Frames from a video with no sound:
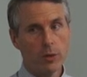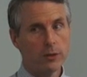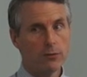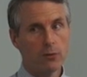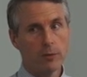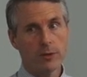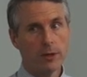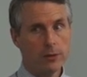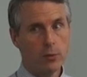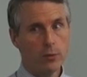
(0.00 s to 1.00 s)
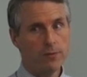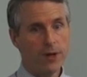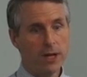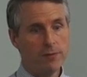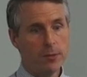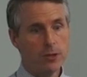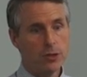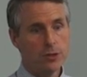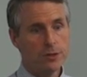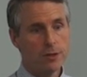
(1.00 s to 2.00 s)
We can store up to 105
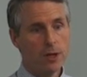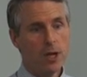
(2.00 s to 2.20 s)
images,